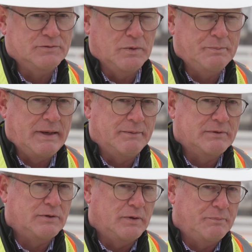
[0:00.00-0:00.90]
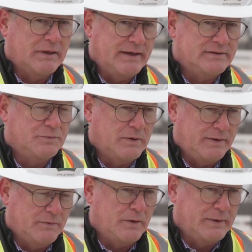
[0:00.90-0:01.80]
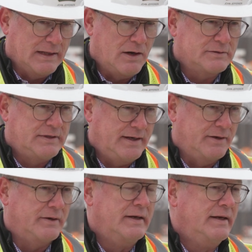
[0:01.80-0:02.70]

We'll be able to replace what we lost here.